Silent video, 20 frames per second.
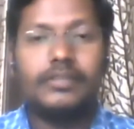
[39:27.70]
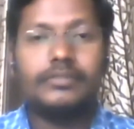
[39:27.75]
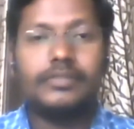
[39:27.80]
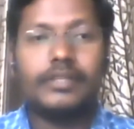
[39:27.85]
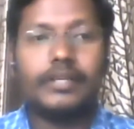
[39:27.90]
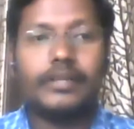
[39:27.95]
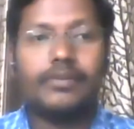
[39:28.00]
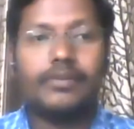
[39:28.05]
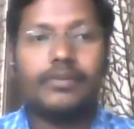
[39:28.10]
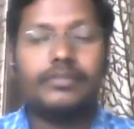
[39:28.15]

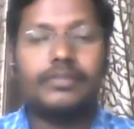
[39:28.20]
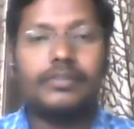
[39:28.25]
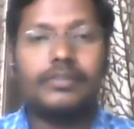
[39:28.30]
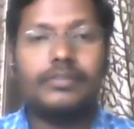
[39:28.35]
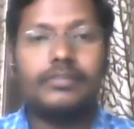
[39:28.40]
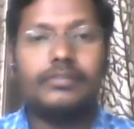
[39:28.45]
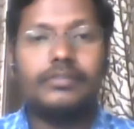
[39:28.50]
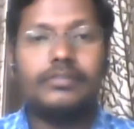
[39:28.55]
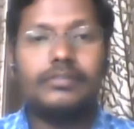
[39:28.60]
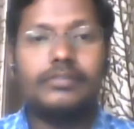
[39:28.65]

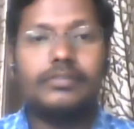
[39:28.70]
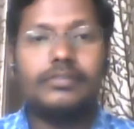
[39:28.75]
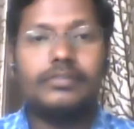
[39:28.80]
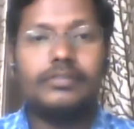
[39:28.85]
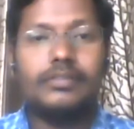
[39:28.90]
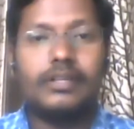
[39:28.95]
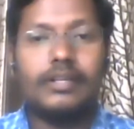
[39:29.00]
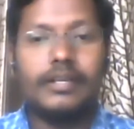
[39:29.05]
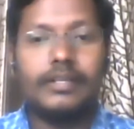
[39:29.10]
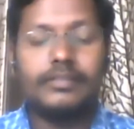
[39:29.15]
psychological
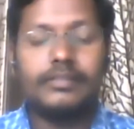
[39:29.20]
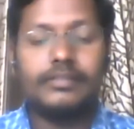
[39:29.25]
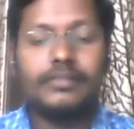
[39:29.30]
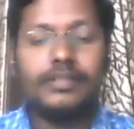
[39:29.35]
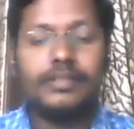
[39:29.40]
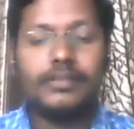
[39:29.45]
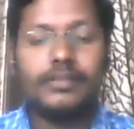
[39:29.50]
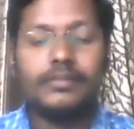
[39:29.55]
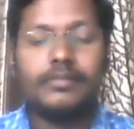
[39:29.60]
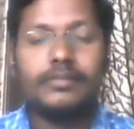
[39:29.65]

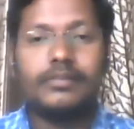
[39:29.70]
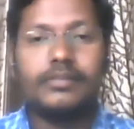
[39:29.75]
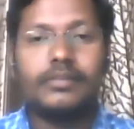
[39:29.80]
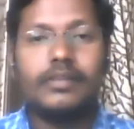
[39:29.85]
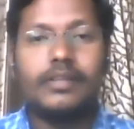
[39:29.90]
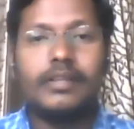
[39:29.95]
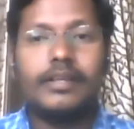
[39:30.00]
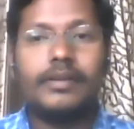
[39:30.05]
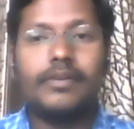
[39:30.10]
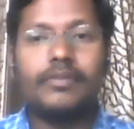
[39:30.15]
testing,
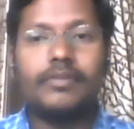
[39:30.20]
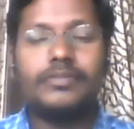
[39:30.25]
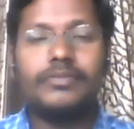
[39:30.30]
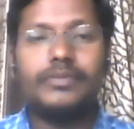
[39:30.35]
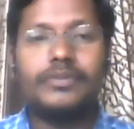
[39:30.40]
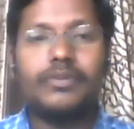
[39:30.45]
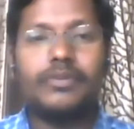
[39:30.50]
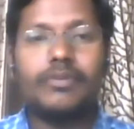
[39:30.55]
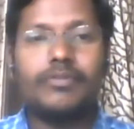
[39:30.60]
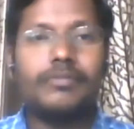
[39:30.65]
and also
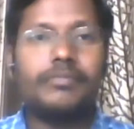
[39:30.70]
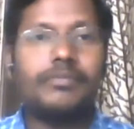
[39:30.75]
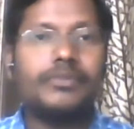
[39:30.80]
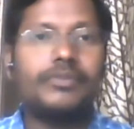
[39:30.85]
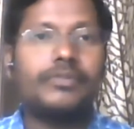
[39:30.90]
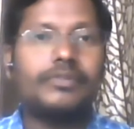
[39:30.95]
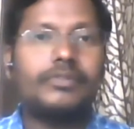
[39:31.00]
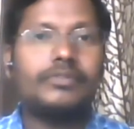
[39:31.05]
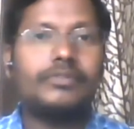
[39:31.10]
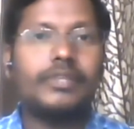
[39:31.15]
we talked
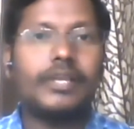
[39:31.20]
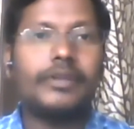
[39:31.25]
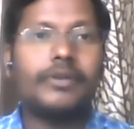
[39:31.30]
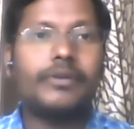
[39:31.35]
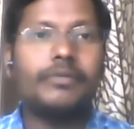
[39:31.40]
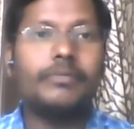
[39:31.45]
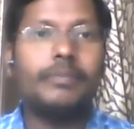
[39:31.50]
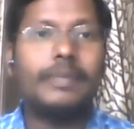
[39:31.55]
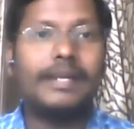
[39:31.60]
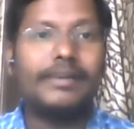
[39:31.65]
about
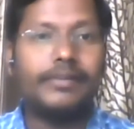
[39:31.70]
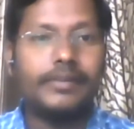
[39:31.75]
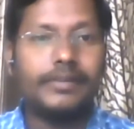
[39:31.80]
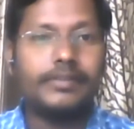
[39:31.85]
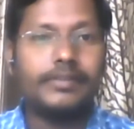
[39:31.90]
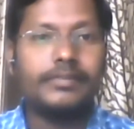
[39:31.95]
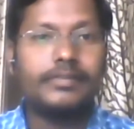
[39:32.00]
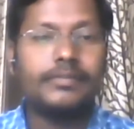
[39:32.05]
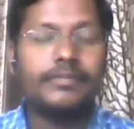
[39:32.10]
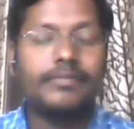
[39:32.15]

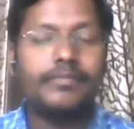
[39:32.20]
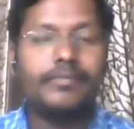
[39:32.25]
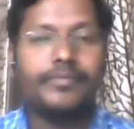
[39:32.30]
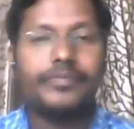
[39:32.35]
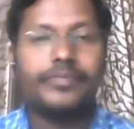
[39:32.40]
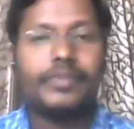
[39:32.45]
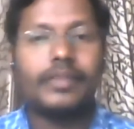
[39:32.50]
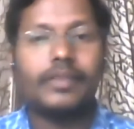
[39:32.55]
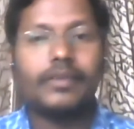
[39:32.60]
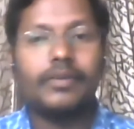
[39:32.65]
psychometrics.
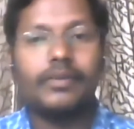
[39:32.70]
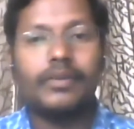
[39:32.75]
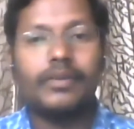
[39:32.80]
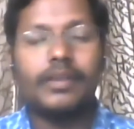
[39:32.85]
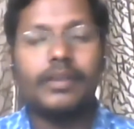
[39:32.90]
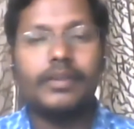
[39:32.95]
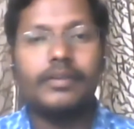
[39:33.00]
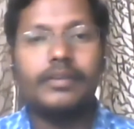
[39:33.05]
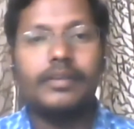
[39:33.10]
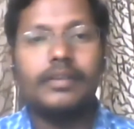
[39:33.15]

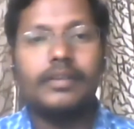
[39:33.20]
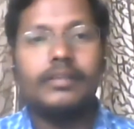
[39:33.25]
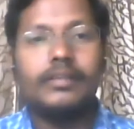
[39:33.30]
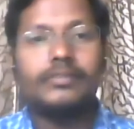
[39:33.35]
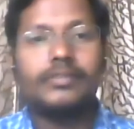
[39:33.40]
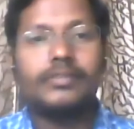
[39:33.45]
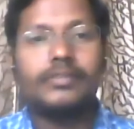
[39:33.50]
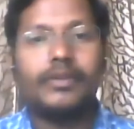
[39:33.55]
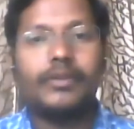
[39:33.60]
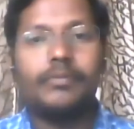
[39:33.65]
Okay,
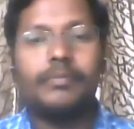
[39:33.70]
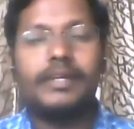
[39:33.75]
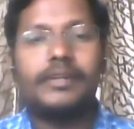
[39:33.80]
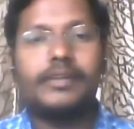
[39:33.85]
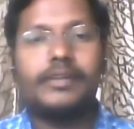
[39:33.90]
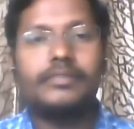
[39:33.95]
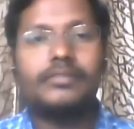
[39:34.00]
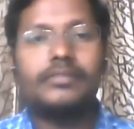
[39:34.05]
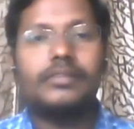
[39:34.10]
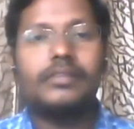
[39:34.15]

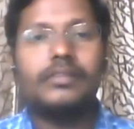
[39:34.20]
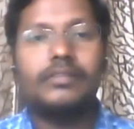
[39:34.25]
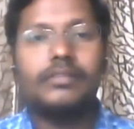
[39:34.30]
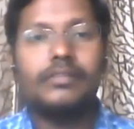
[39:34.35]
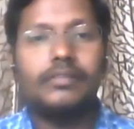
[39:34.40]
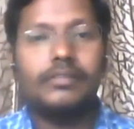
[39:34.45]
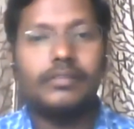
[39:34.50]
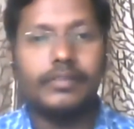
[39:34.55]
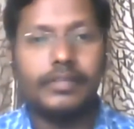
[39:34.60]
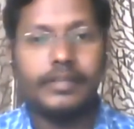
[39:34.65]
psychometrics
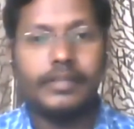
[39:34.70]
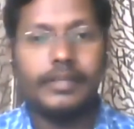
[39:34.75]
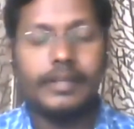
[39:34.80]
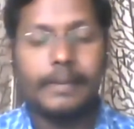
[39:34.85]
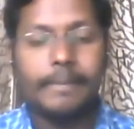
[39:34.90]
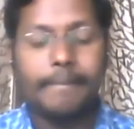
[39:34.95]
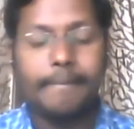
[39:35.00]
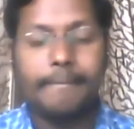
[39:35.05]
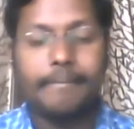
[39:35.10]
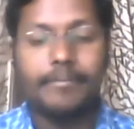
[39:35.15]

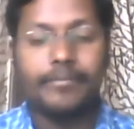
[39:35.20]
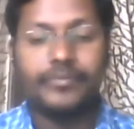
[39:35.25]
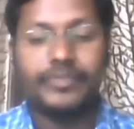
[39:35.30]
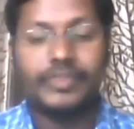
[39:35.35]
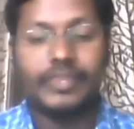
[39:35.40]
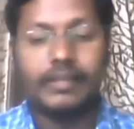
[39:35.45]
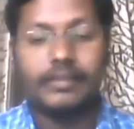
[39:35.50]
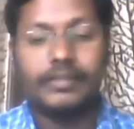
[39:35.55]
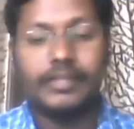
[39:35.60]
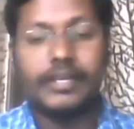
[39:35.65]
theory.
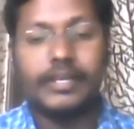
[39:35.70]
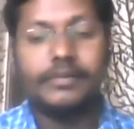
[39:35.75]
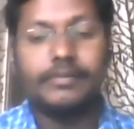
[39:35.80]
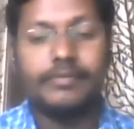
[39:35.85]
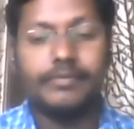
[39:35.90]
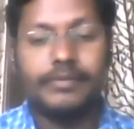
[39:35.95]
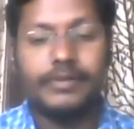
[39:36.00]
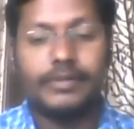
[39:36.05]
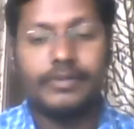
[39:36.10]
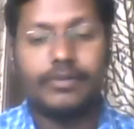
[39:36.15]
Then
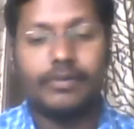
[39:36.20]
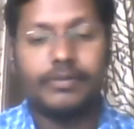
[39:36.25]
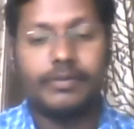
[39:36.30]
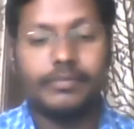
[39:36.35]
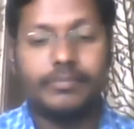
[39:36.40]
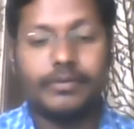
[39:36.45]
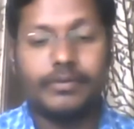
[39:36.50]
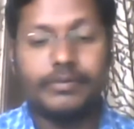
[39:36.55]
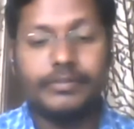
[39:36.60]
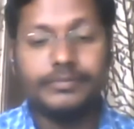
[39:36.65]
we talked
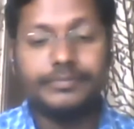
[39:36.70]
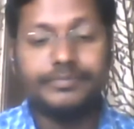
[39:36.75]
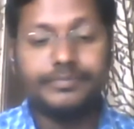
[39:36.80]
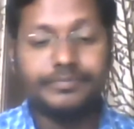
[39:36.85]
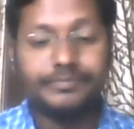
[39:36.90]
about